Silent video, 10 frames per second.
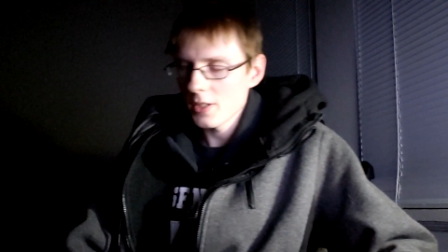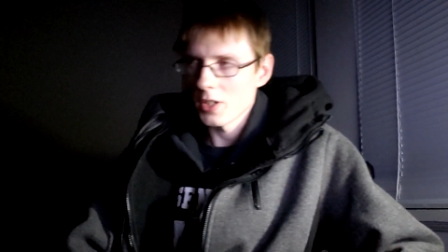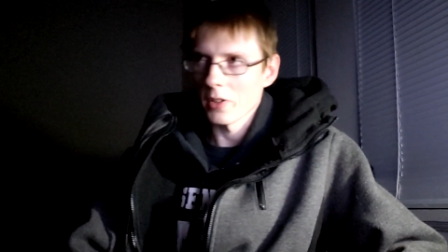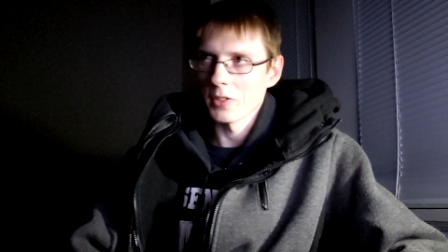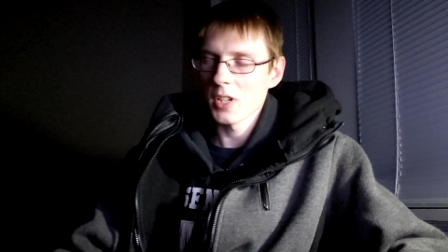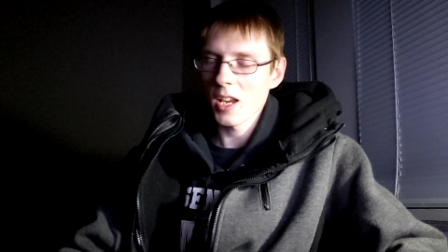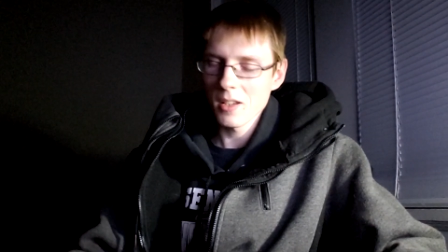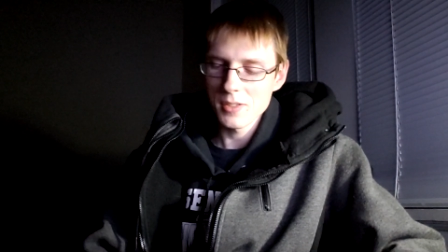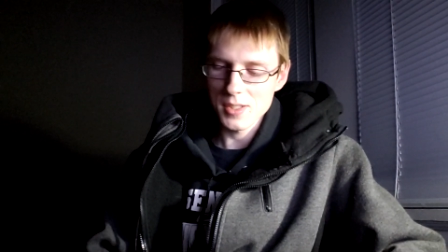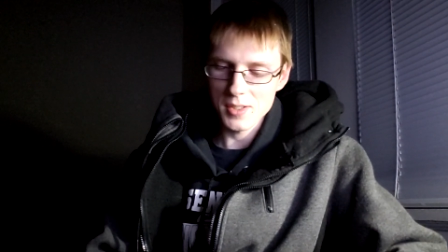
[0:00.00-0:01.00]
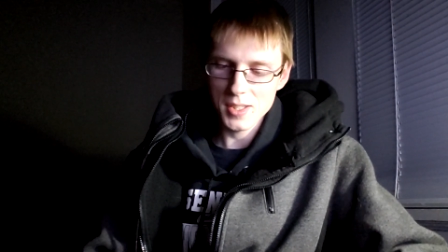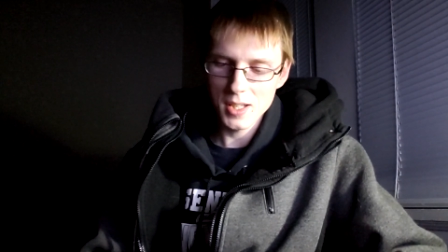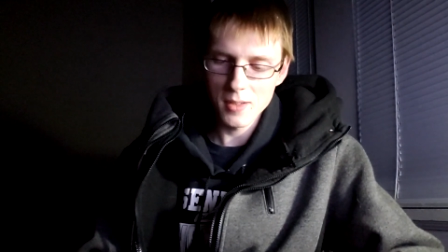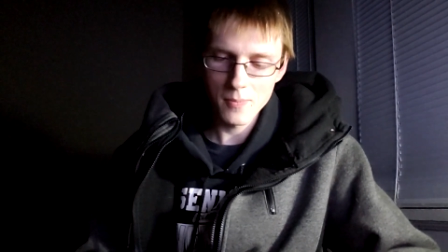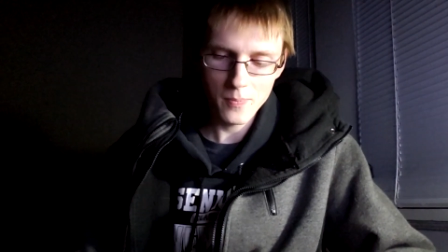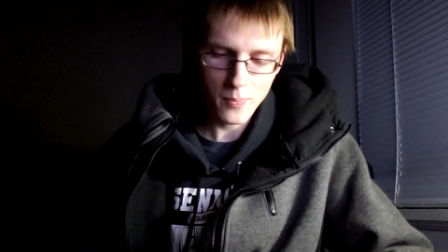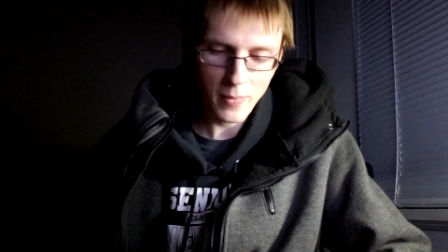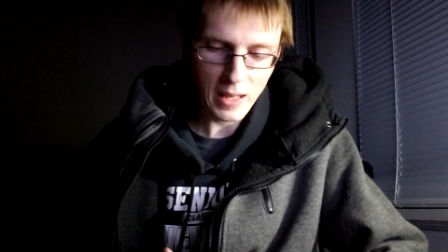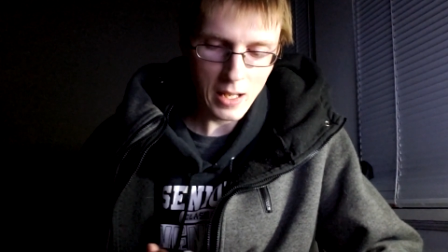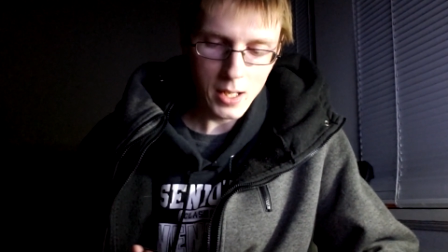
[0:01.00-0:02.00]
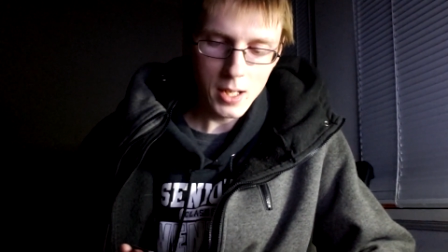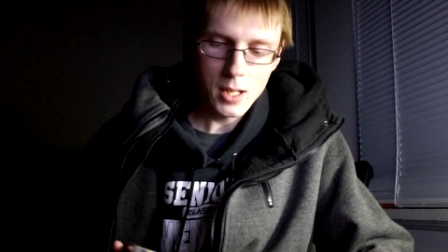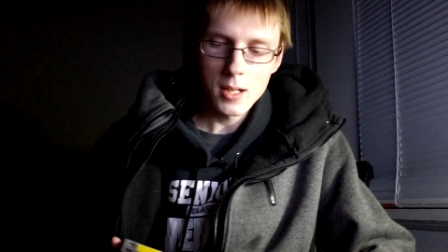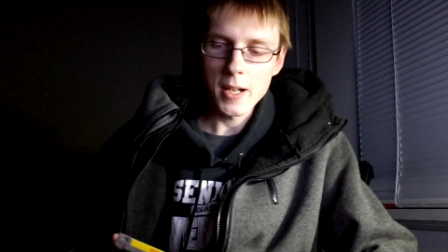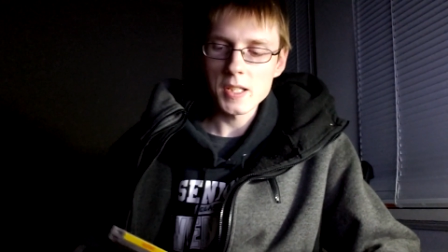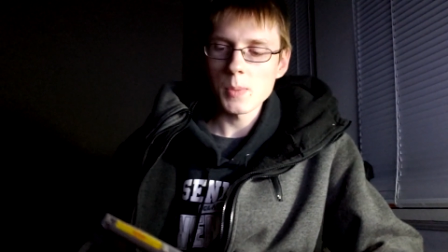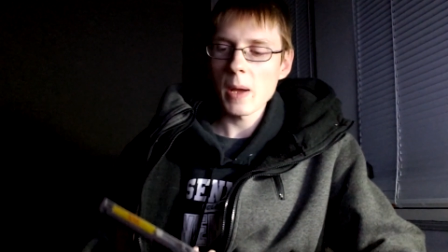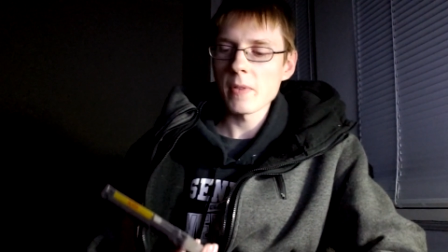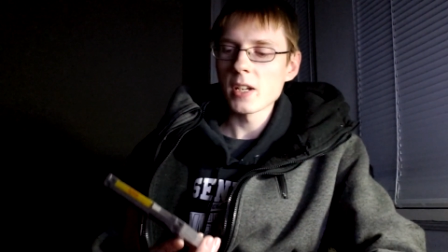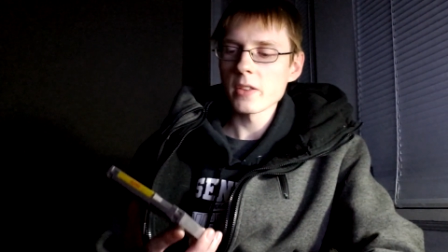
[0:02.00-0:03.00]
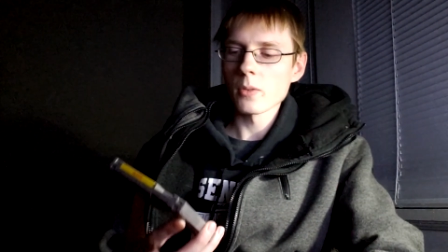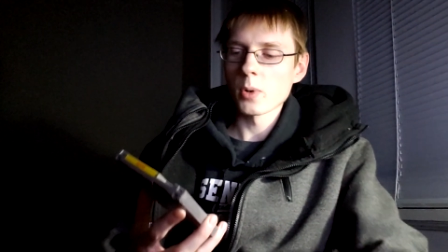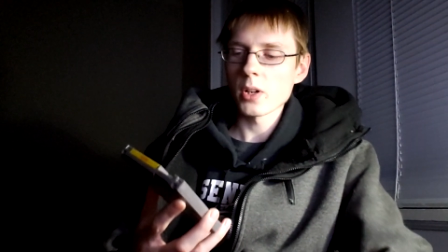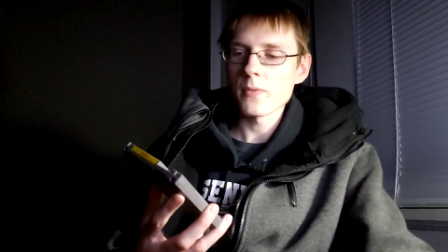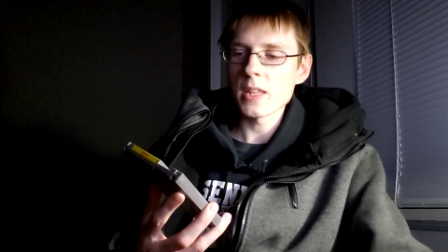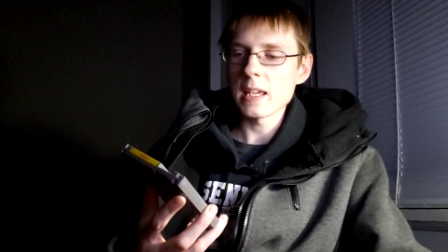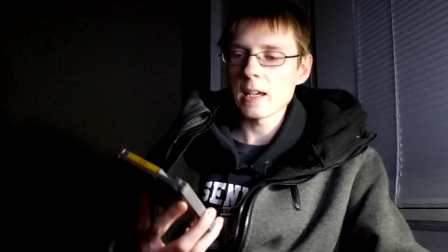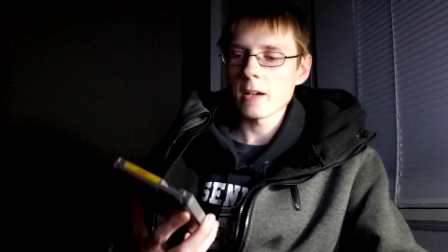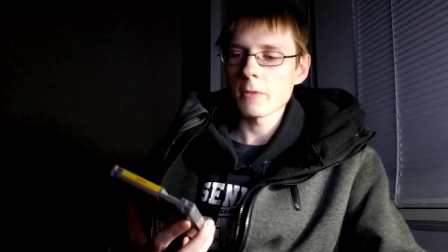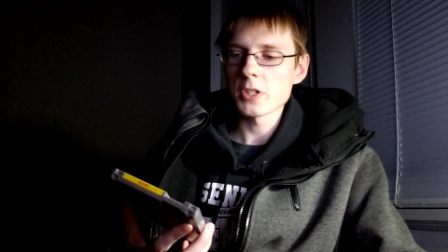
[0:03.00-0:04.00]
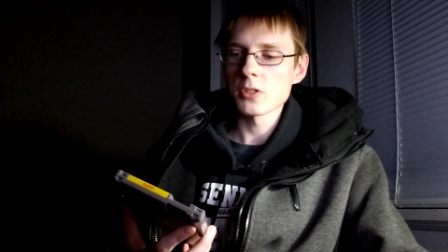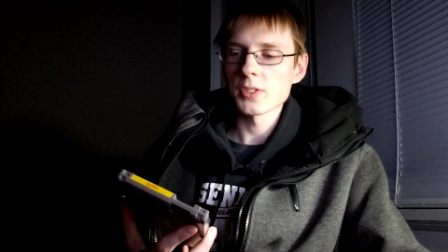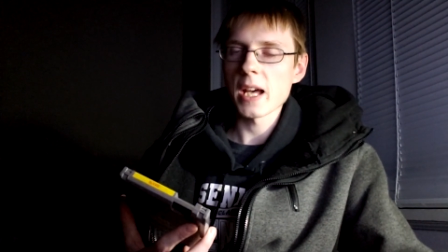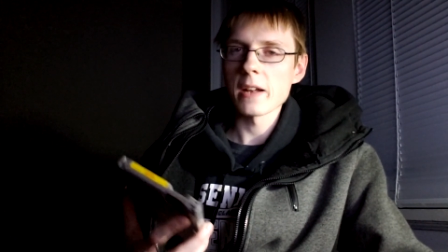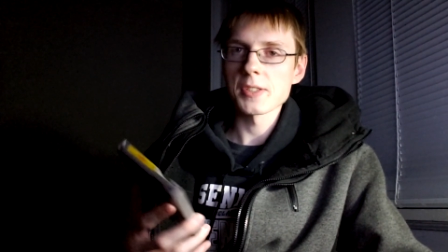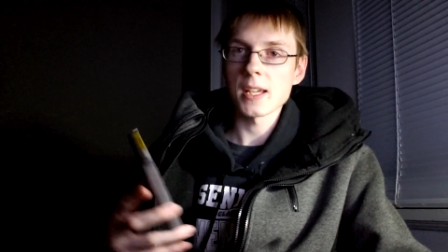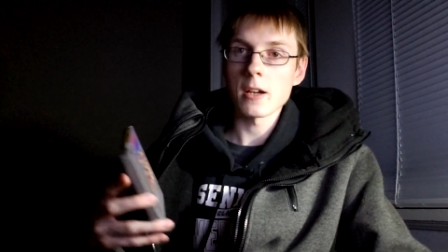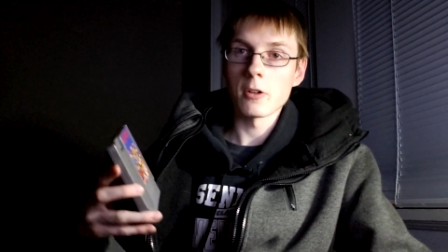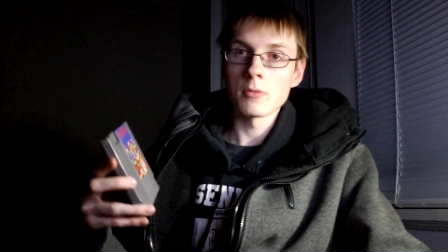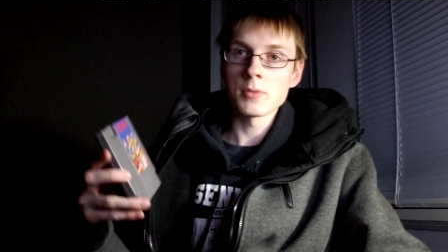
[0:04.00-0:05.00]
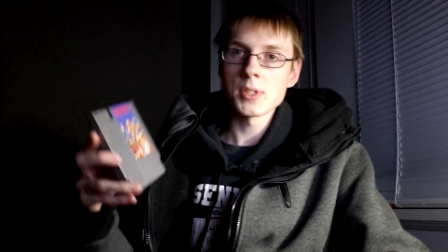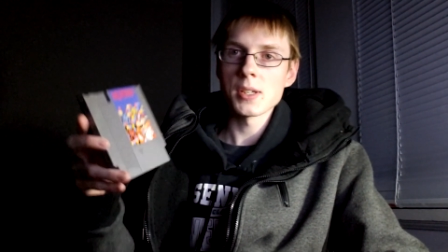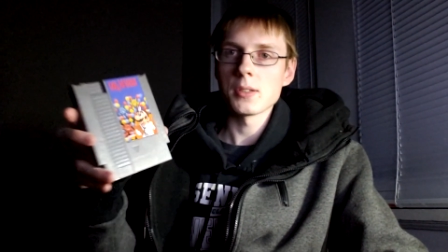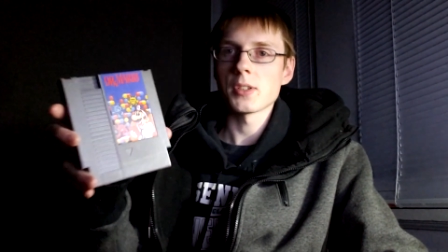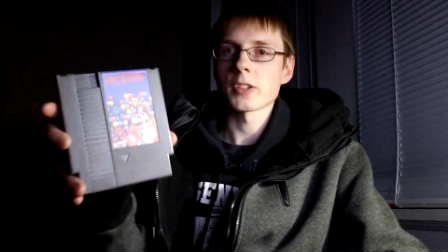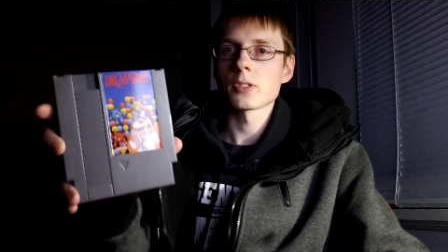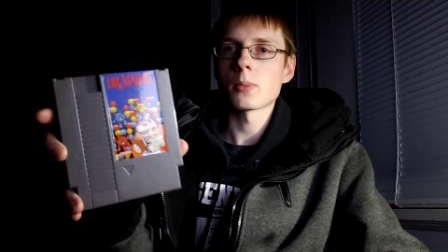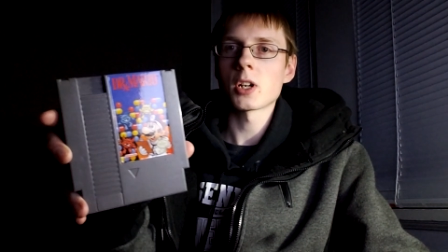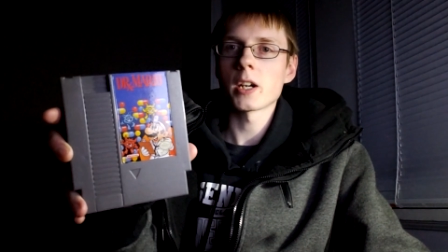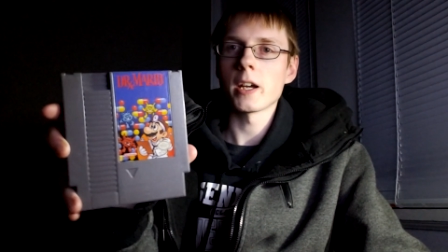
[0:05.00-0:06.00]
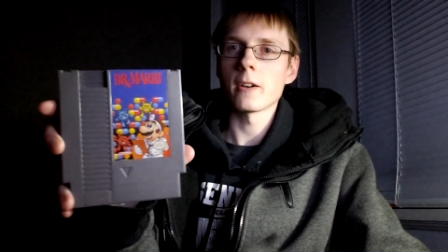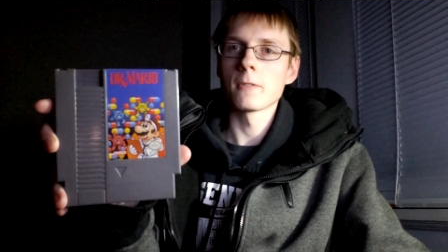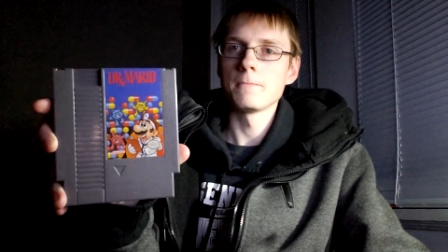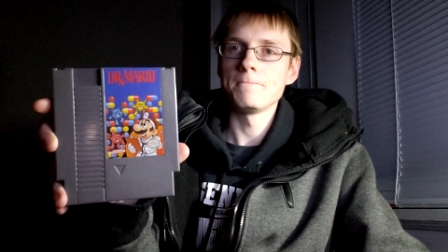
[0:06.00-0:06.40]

Trilogy? Seriously? Next up, we have another one of the uh, original titles I owned, Dr. Mario.